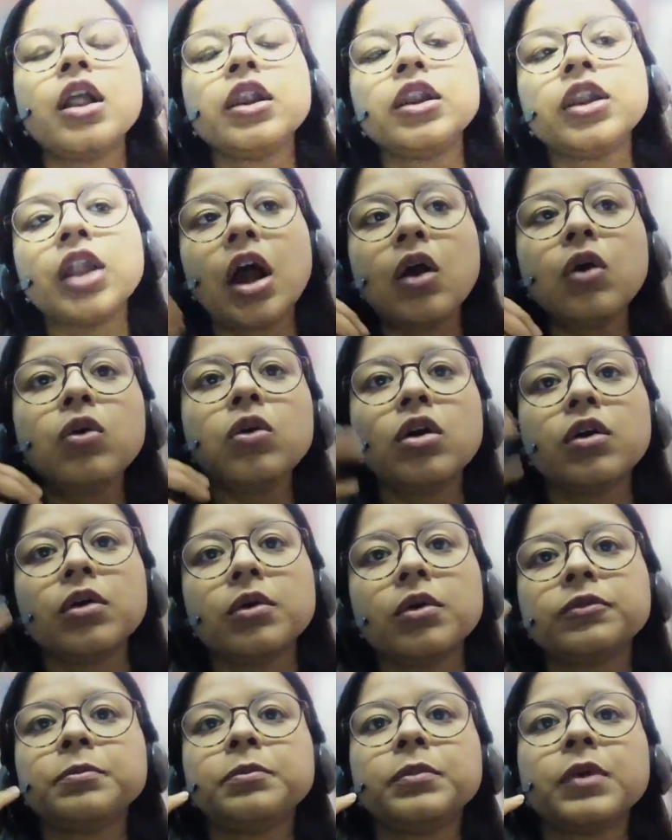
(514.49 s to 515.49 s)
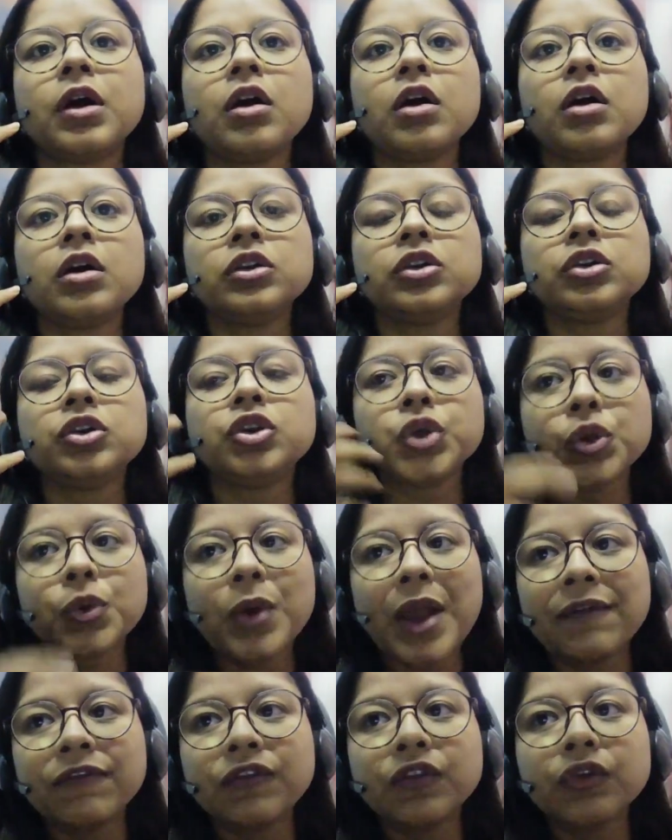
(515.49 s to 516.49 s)
Now, uh, do you
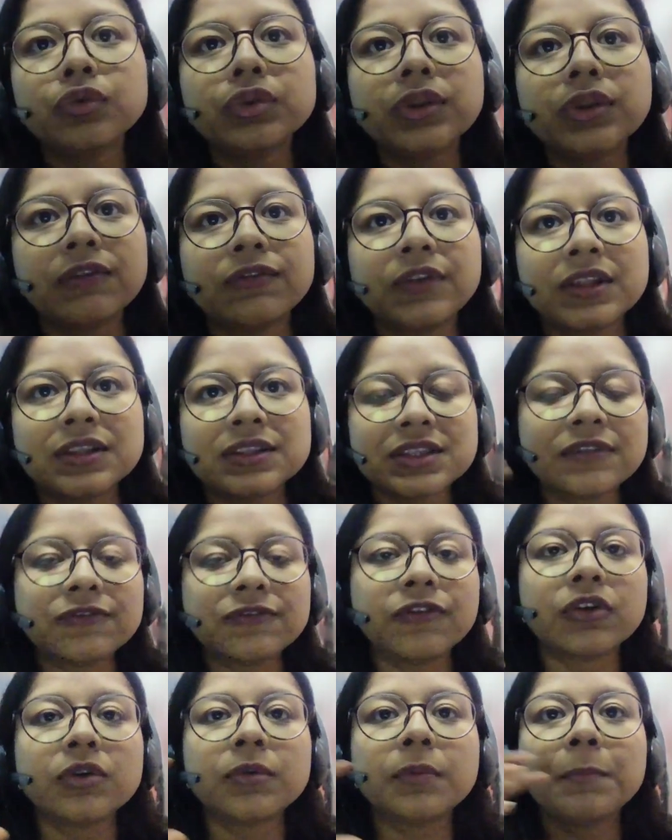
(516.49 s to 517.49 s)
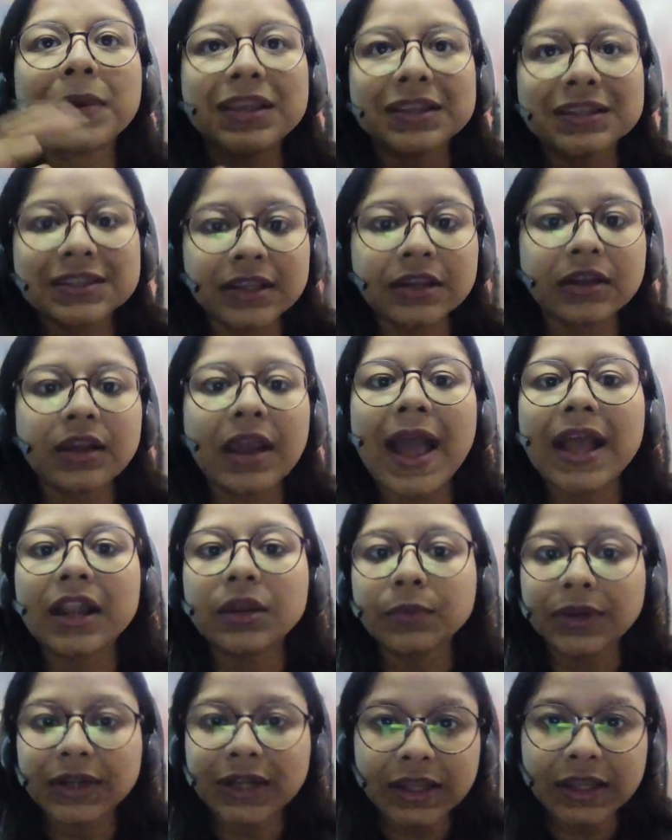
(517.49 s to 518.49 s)
have to do referencing for basic
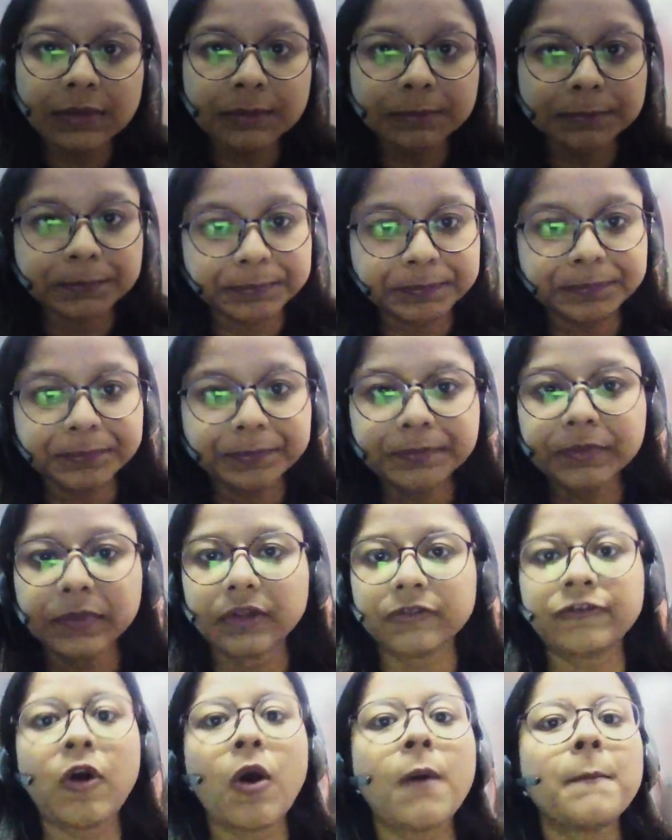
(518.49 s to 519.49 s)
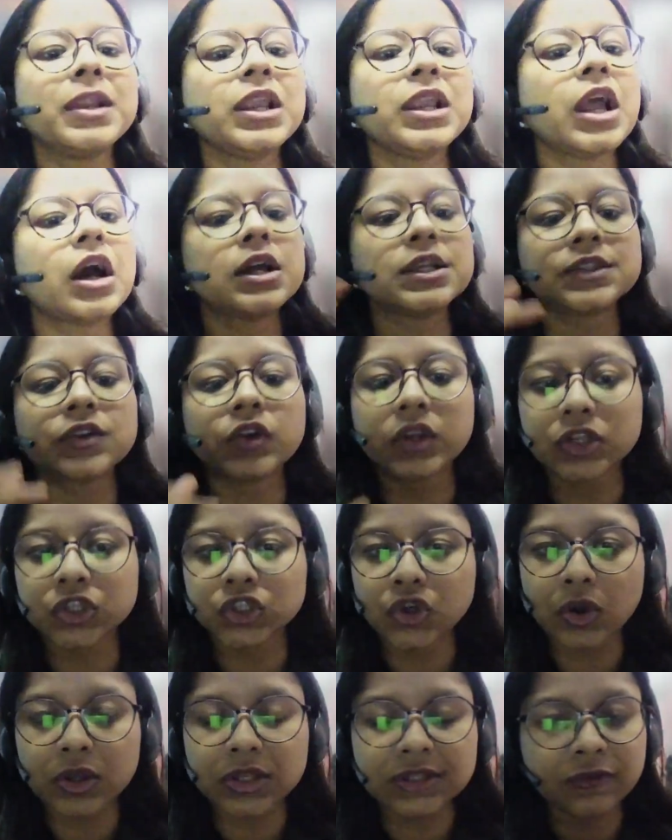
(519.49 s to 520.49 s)
annuity formulas or
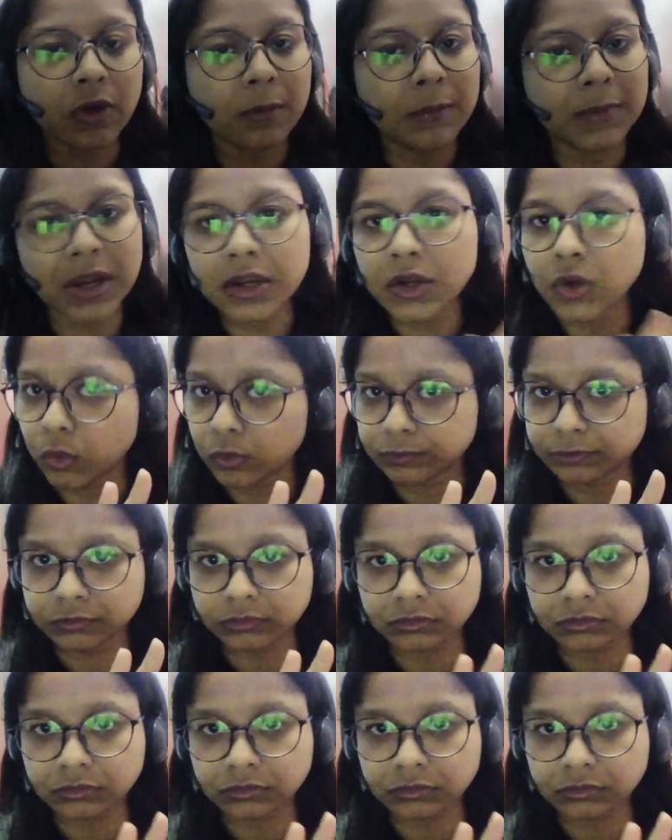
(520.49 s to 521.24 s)
assurance formula? No.